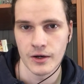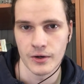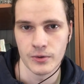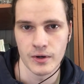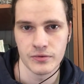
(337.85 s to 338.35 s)

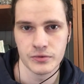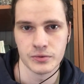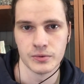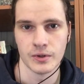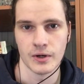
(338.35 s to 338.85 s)
you have
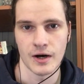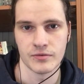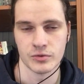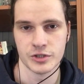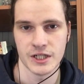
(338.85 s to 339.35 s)
to have
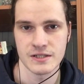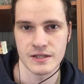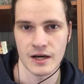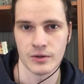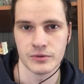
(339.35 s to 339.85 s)
your chest
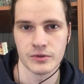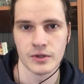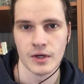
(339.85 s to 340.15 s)
out,